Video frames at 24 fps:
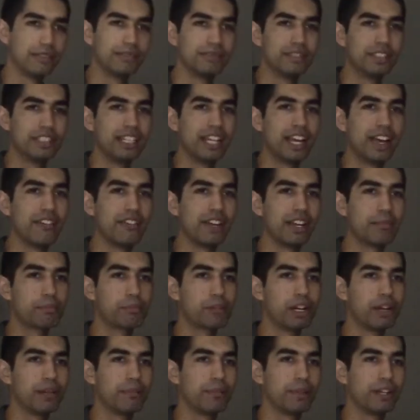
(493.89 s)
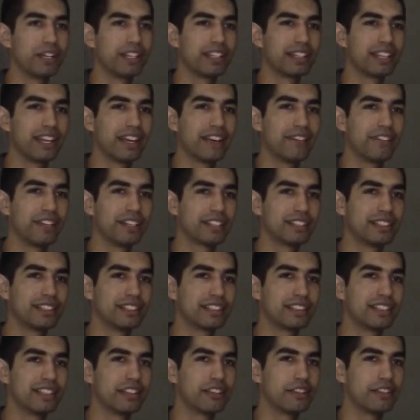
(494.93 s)
Didn't have any problem putting the
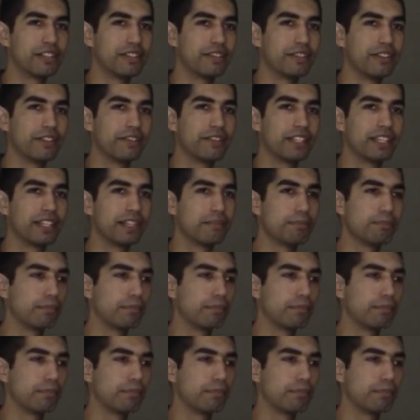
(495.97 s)
FX6350 in.